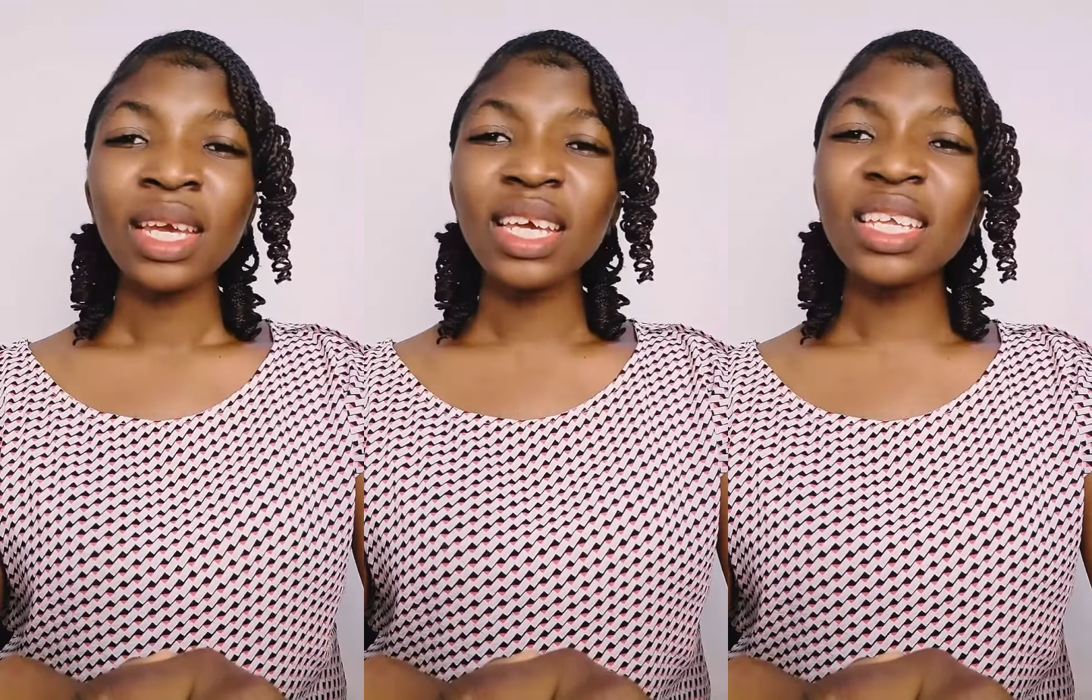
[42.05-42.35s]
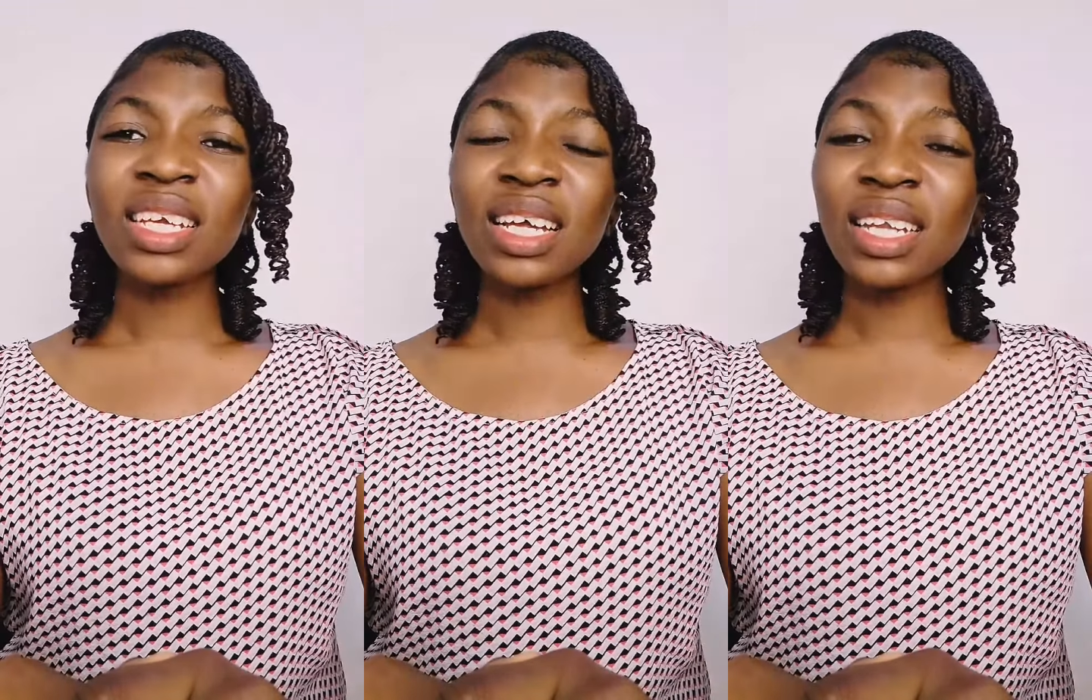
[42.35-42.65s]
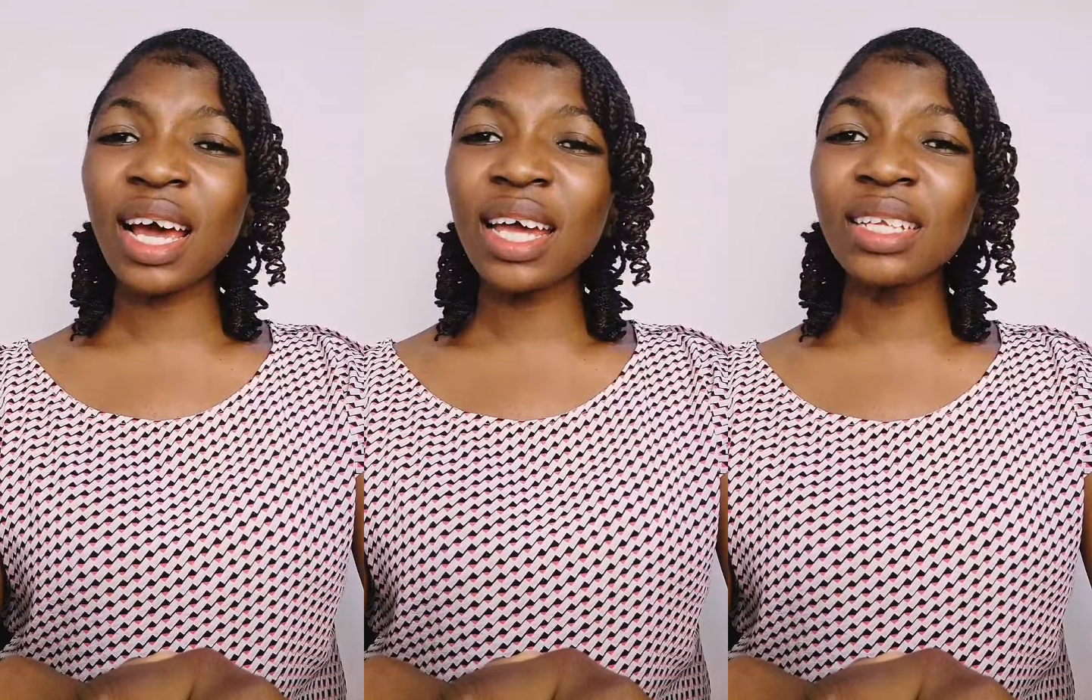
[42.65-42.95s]
it
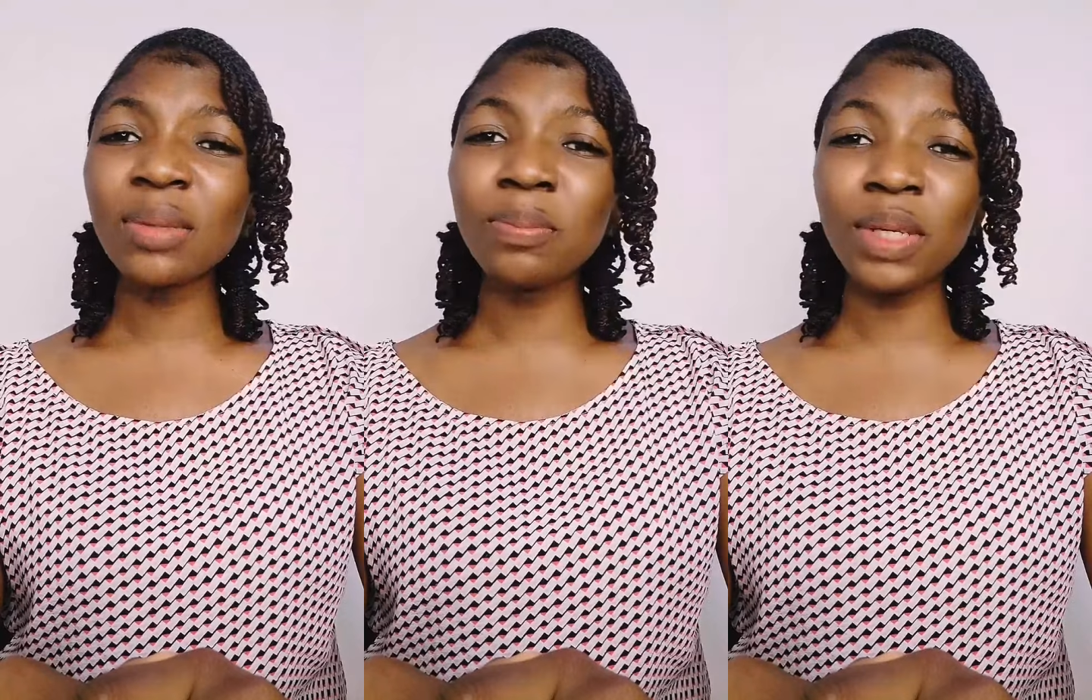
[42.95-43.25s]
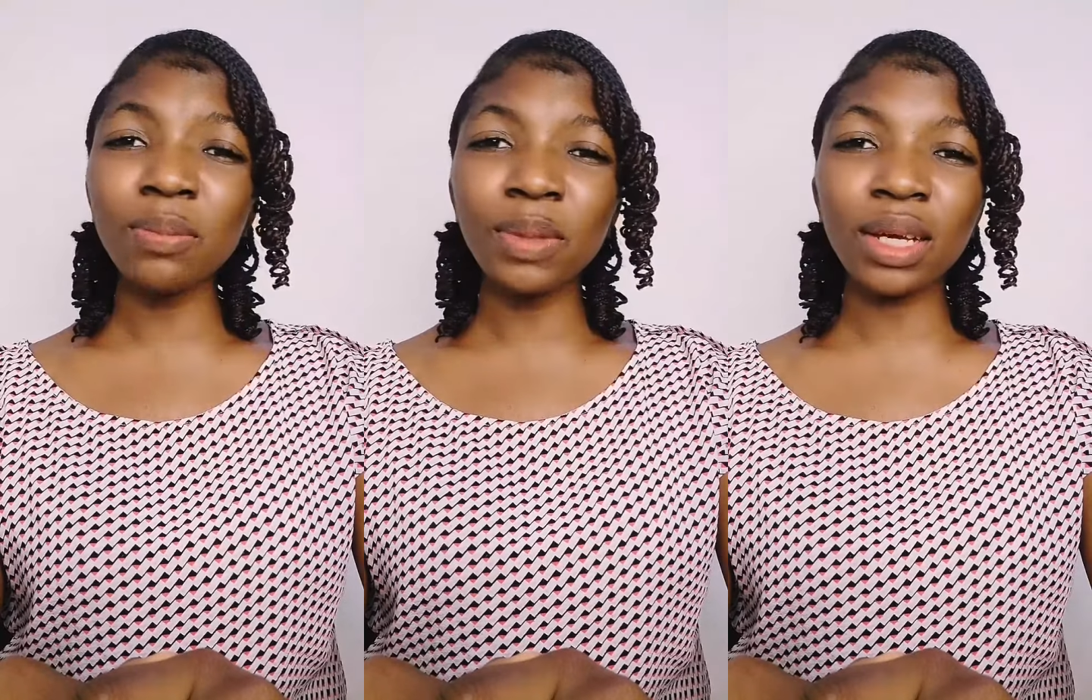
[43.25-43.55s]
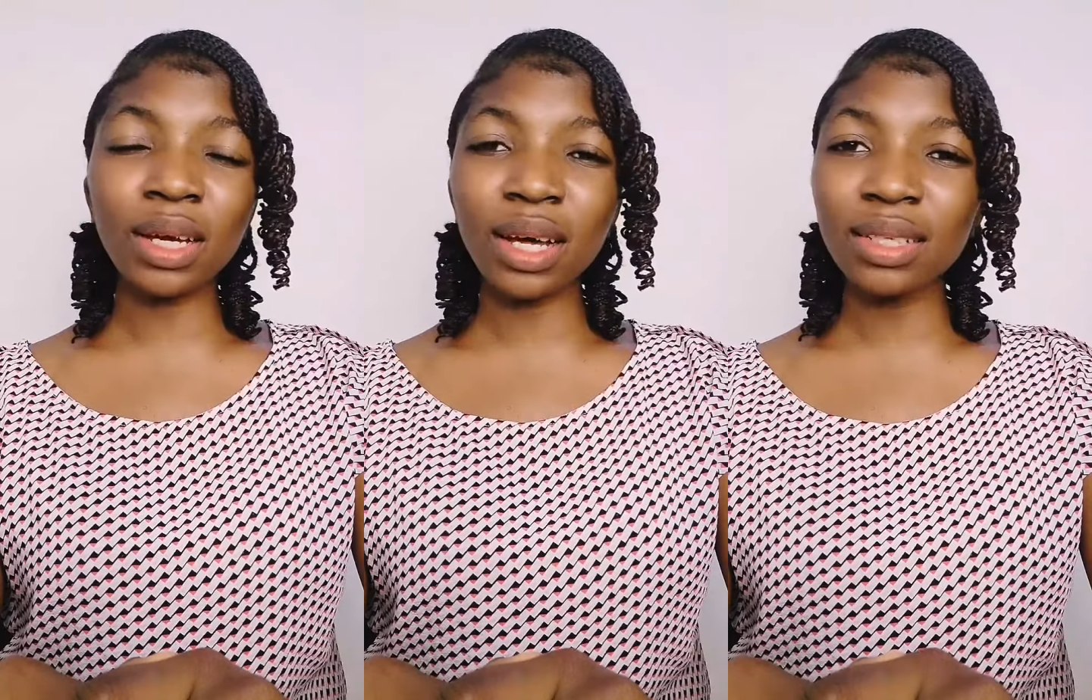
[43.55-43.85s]
can either be
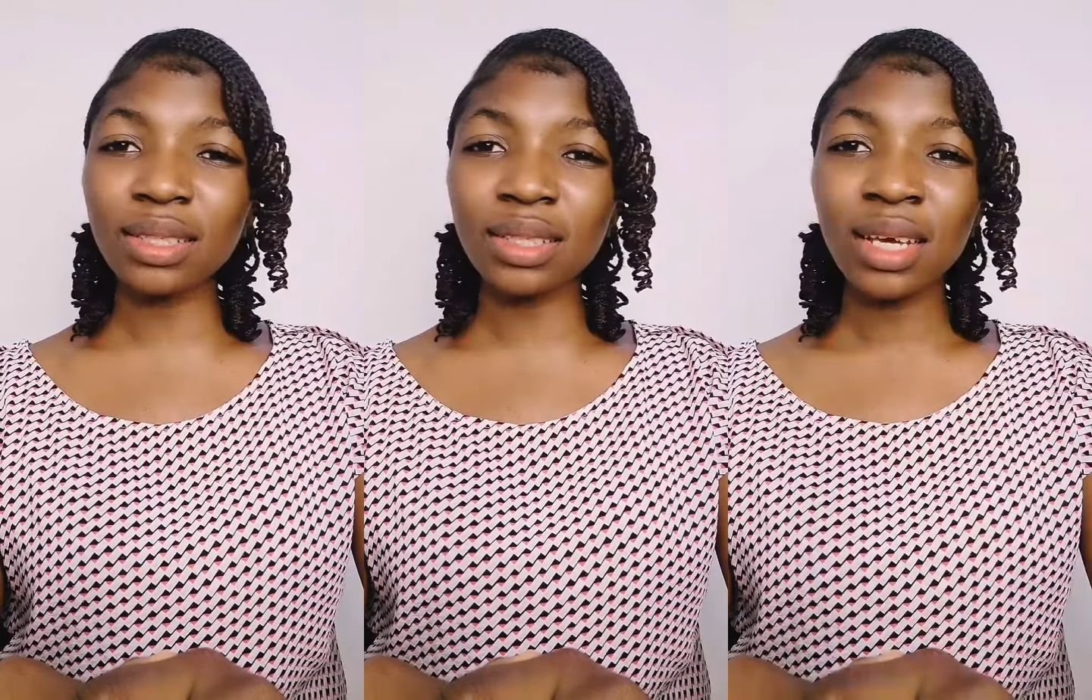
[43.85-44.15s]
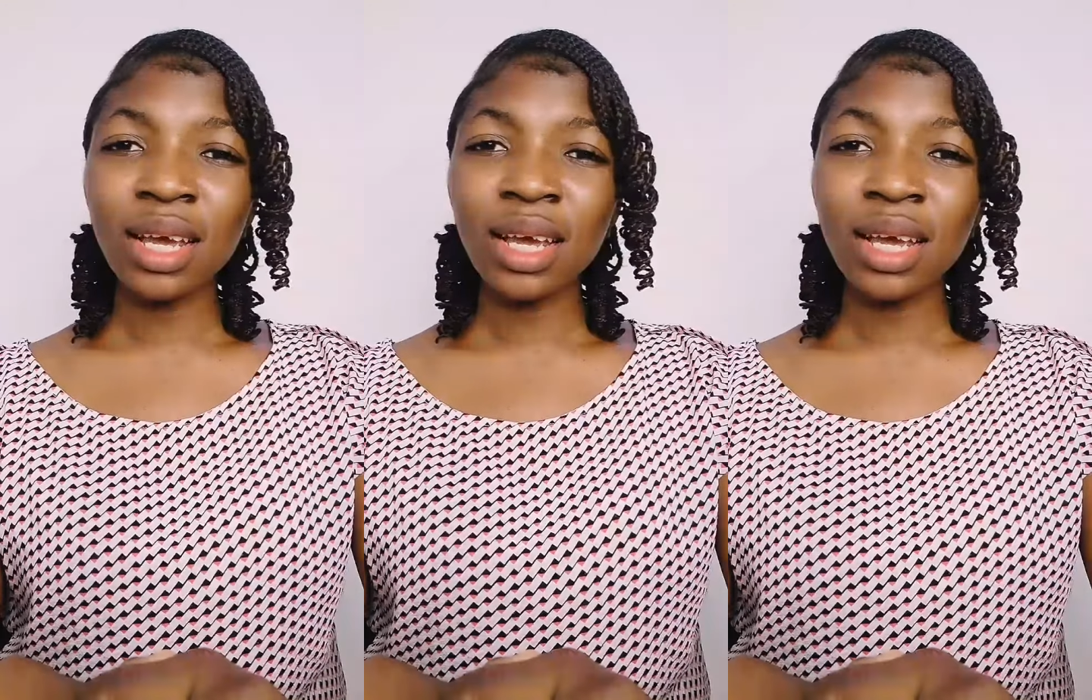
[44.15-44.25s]
because